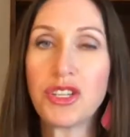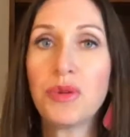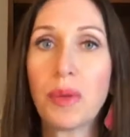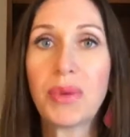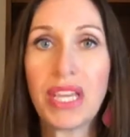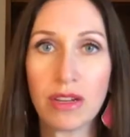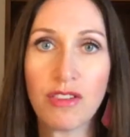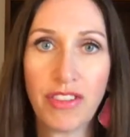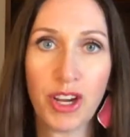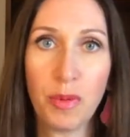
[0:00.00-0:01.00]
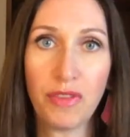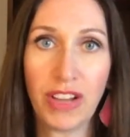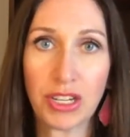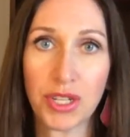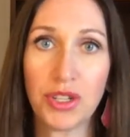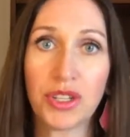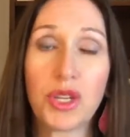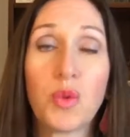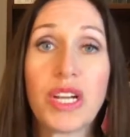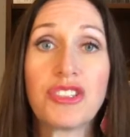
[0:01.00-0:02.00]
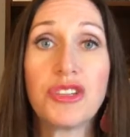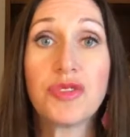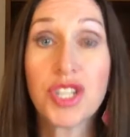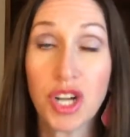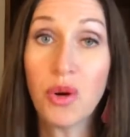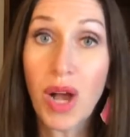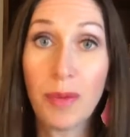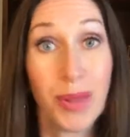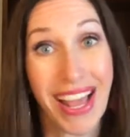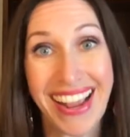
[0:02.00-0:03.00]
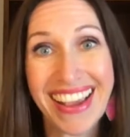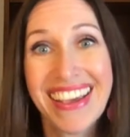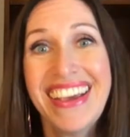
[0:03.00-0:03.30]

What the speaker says: to appear very professional, you want to show up like